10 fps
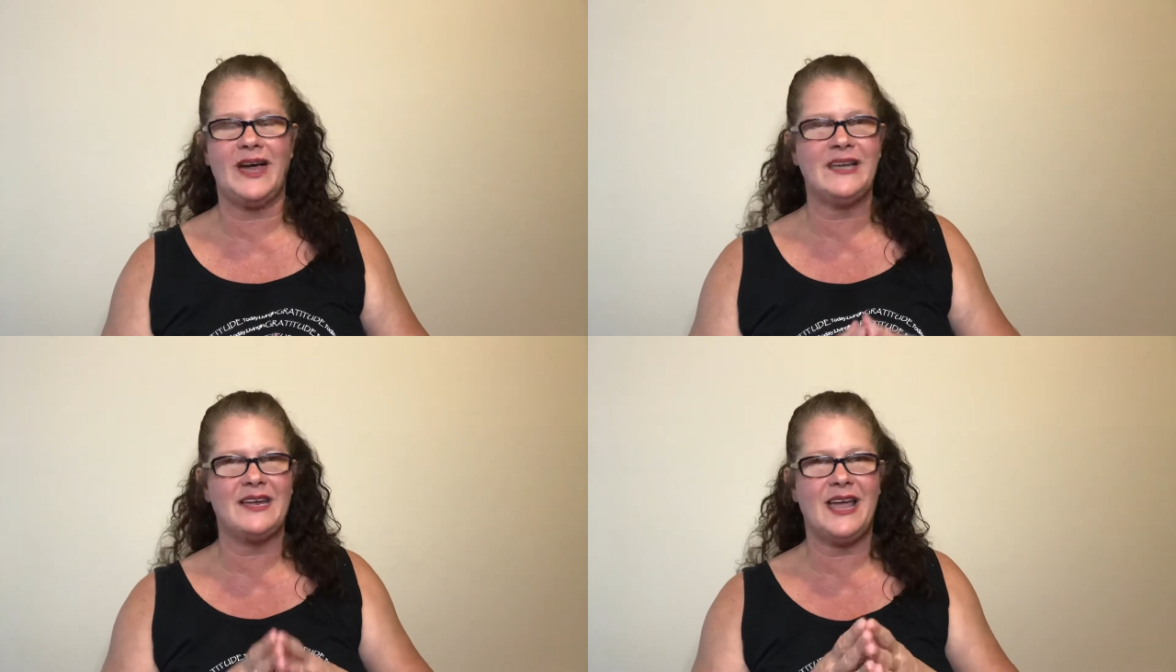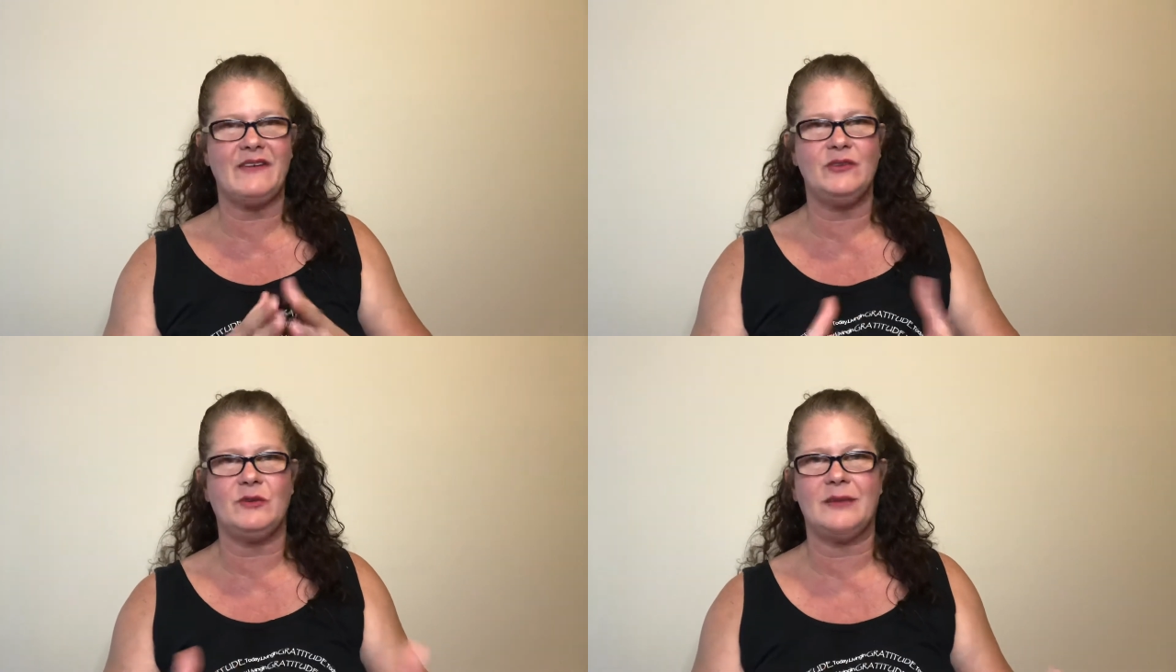I could
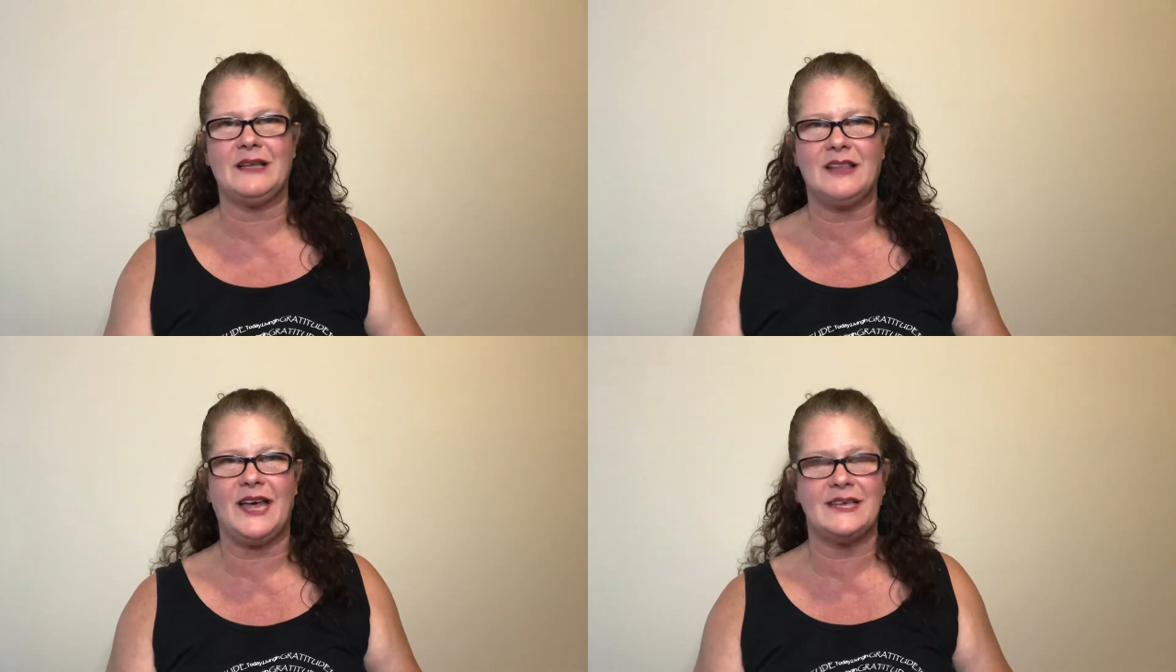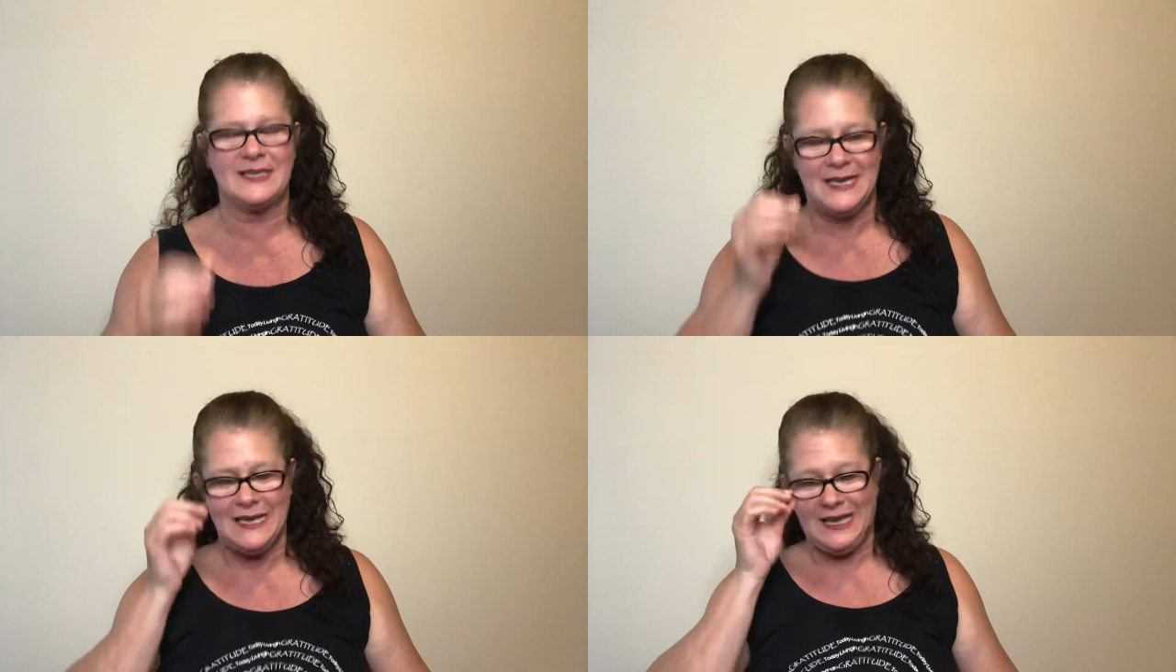have you in my class
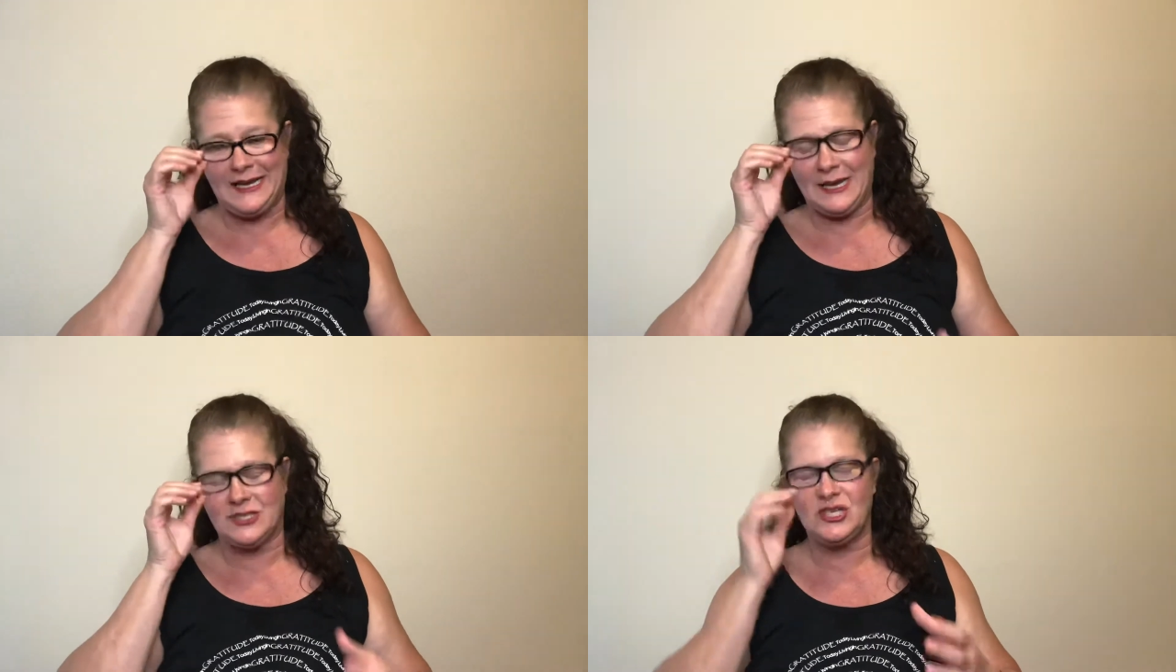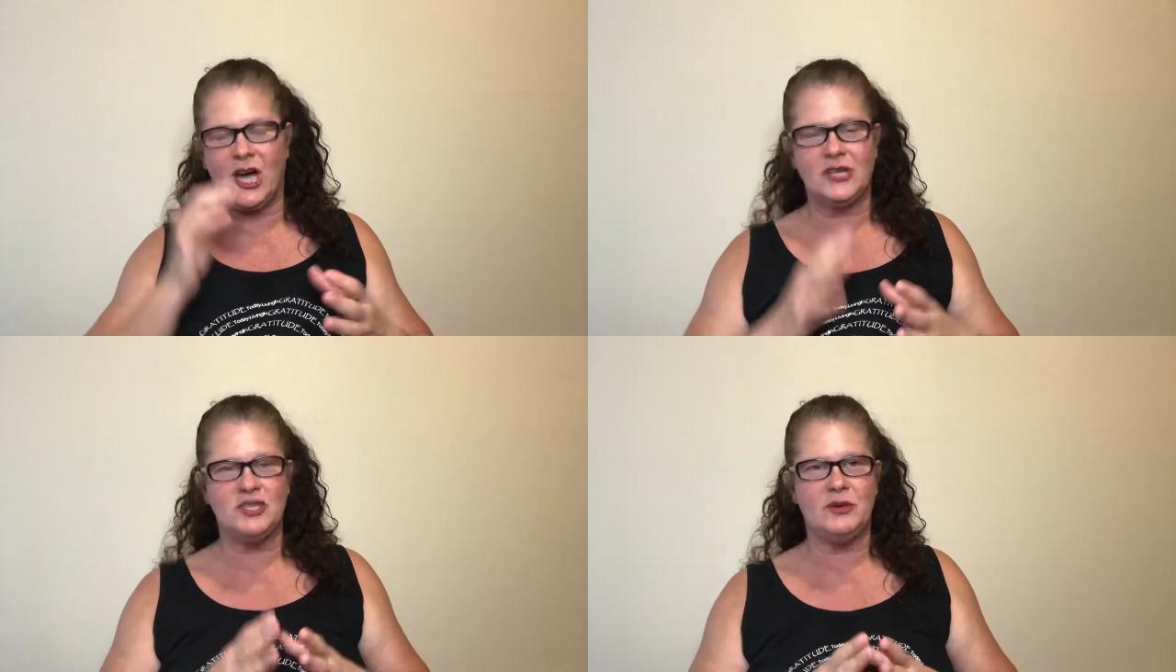and I could
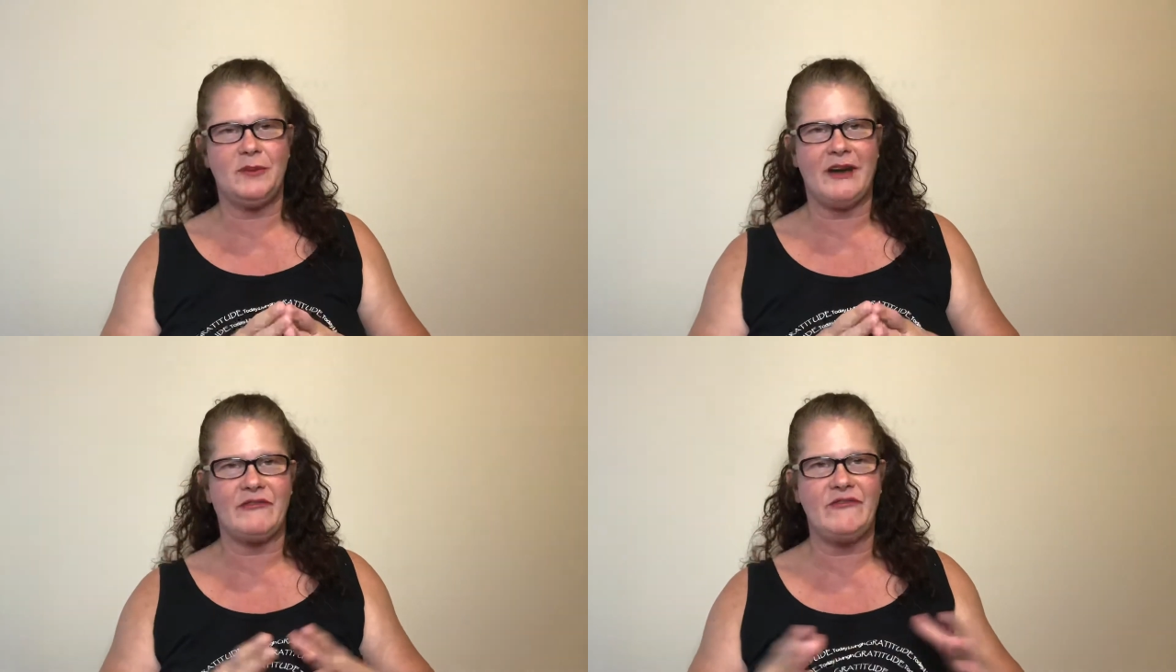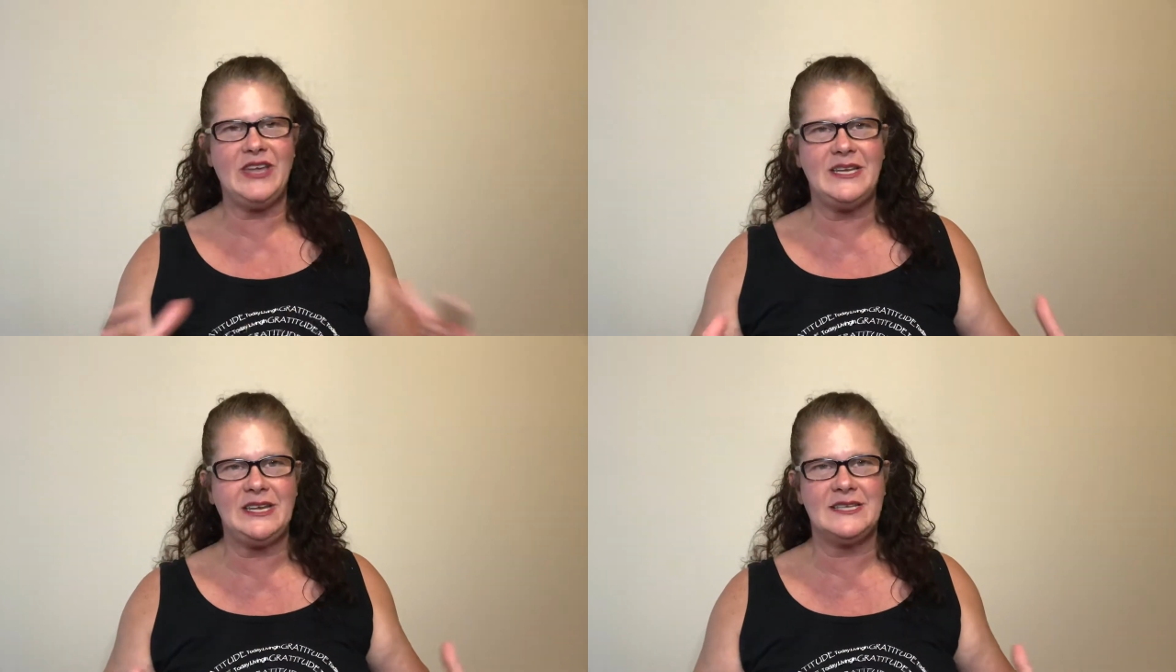talk to you about
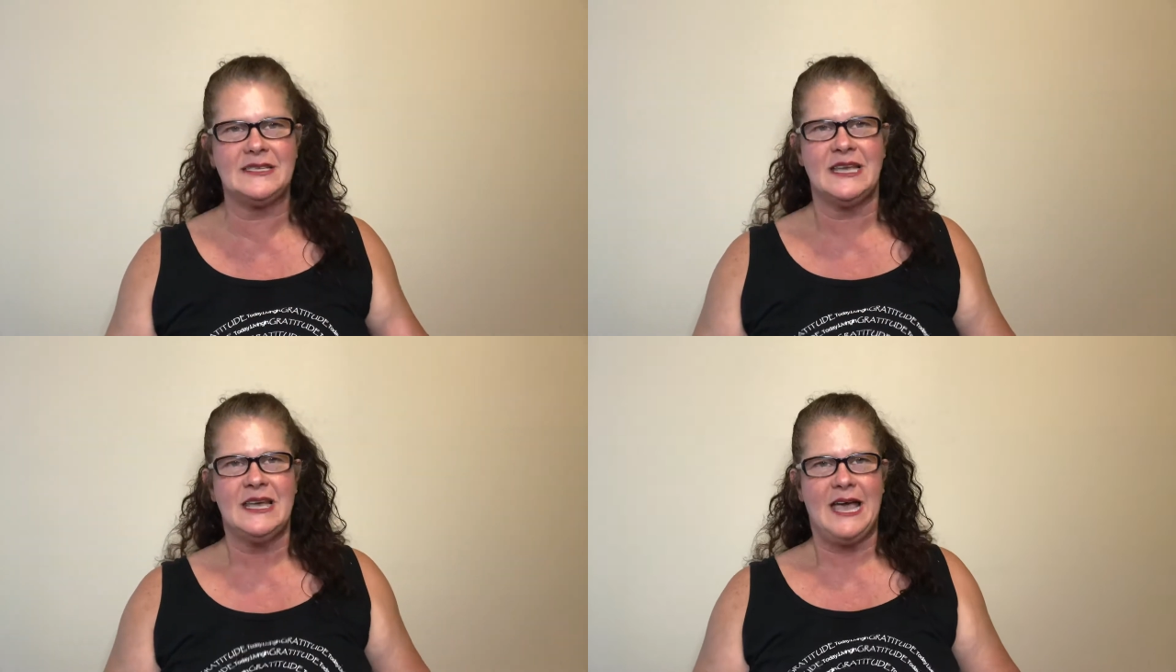fitness